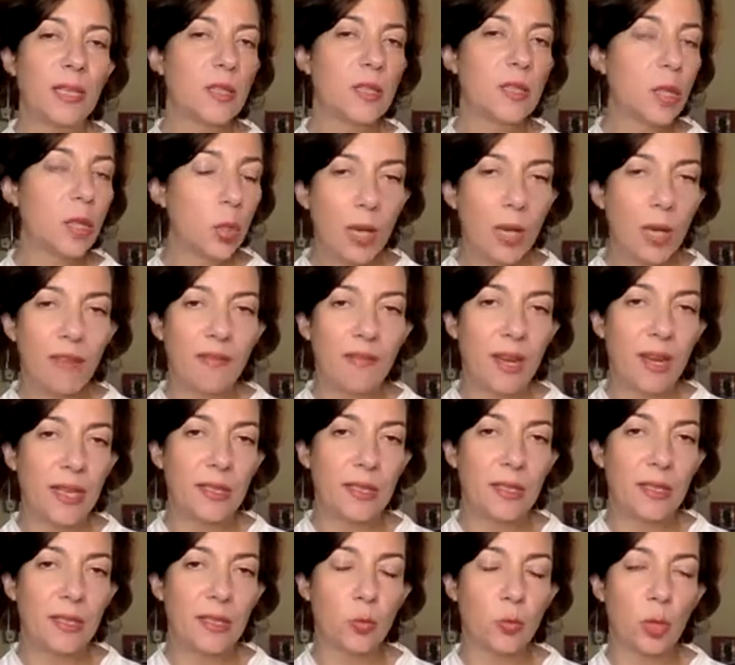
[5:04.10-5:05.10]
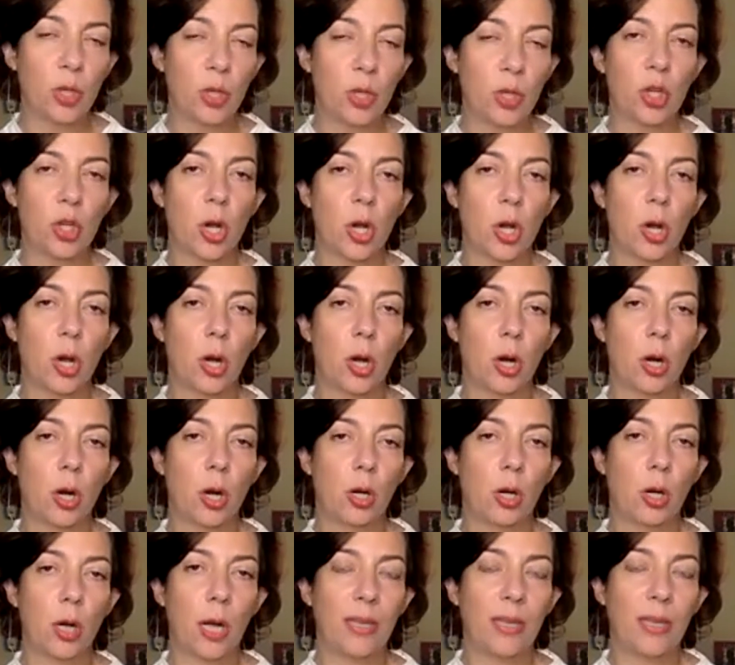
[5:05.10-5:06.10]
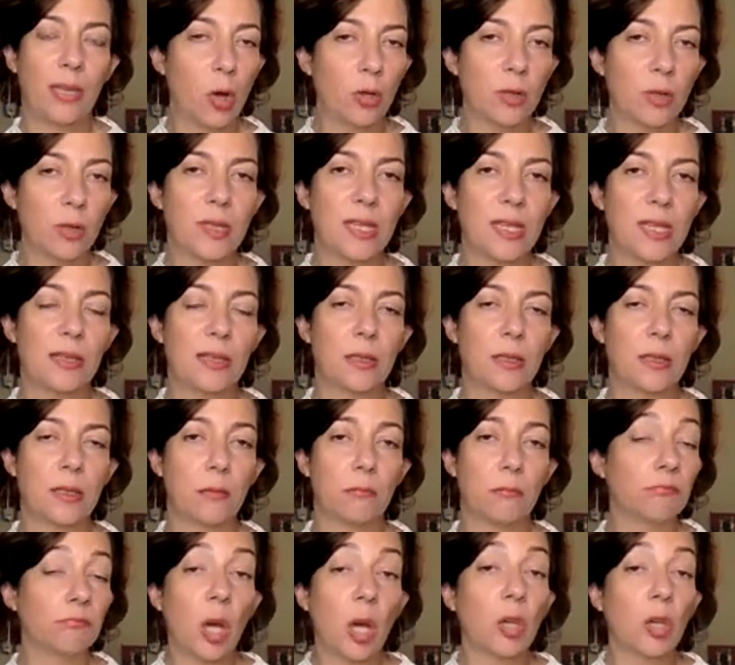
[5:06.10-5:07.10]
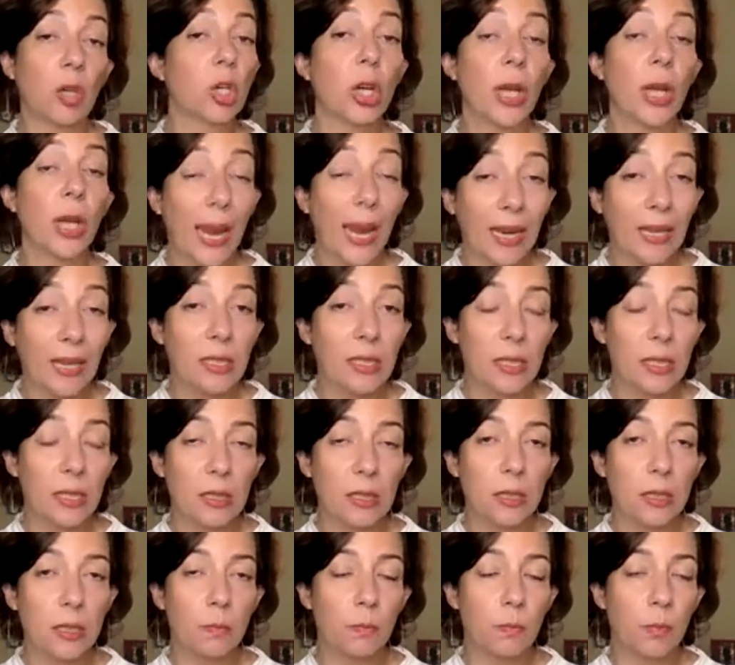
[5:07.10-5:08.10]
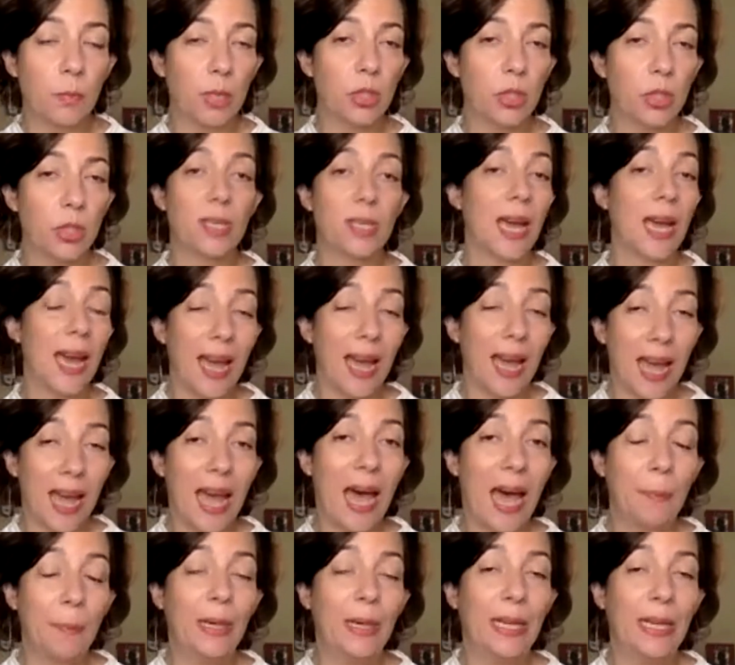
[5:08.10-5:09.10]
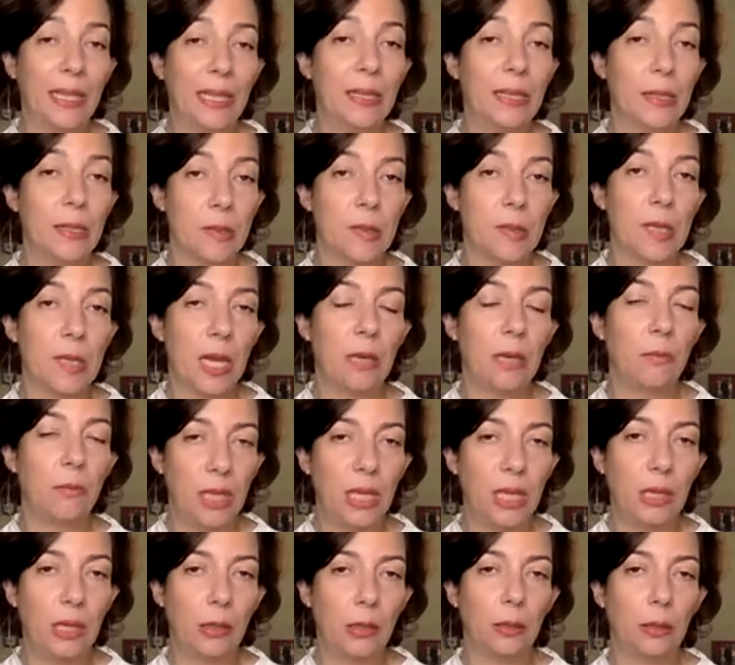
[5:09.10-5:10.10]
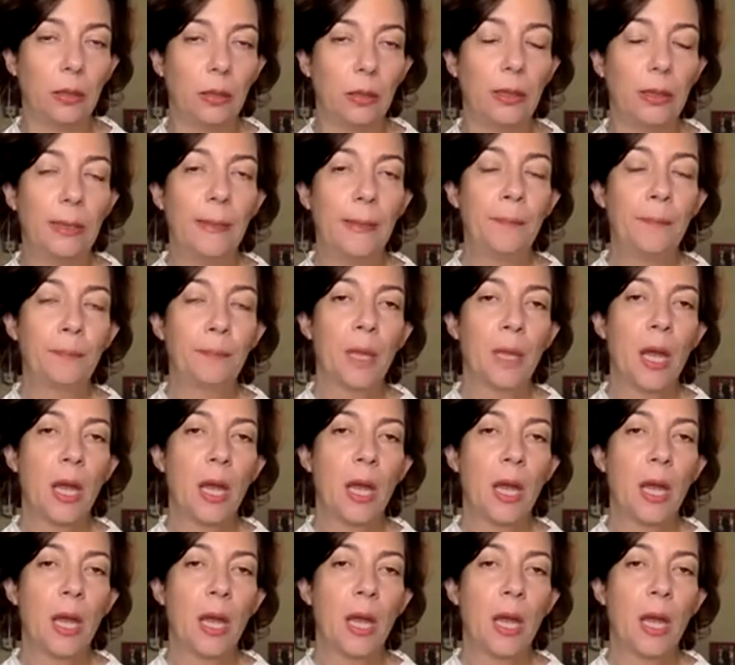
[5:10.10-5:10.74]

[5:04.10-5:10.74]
these three events, which are at the onset not connected, but just happening in the same year,